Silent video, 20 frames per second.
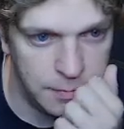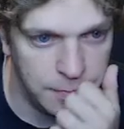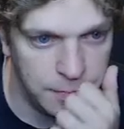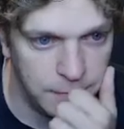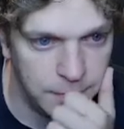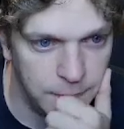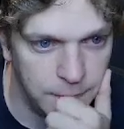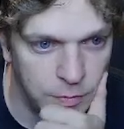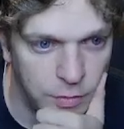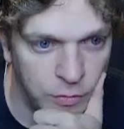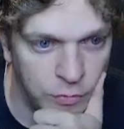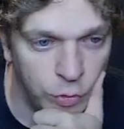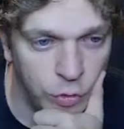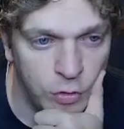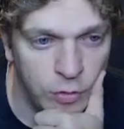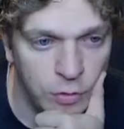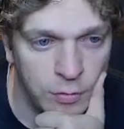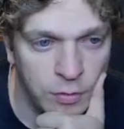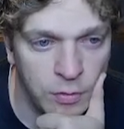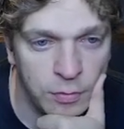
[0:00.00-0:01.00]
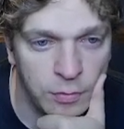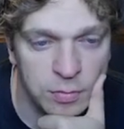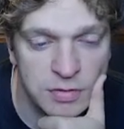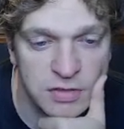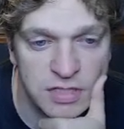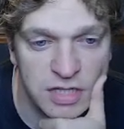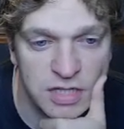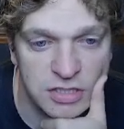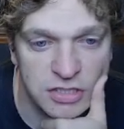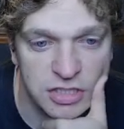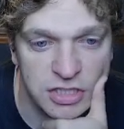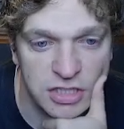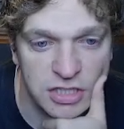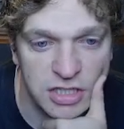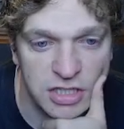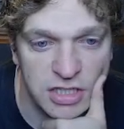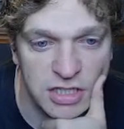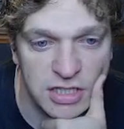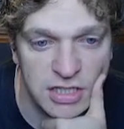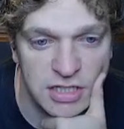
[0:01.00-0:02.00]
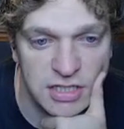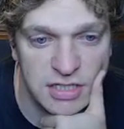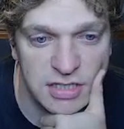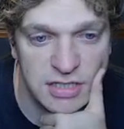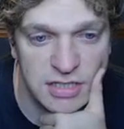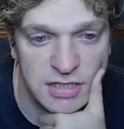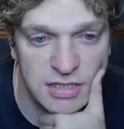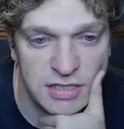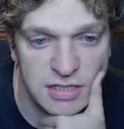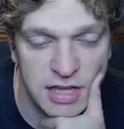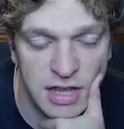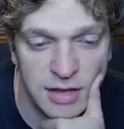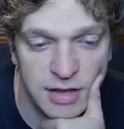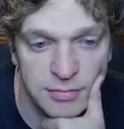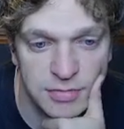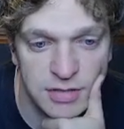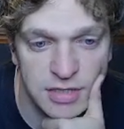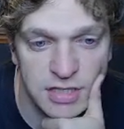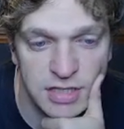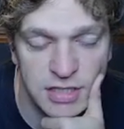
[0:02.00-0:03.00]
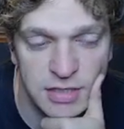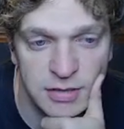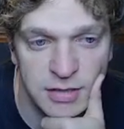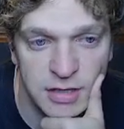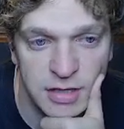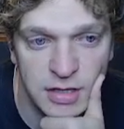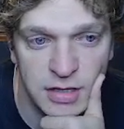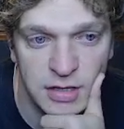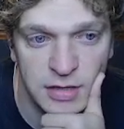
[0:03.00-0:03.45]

Auroral Procession is tempting.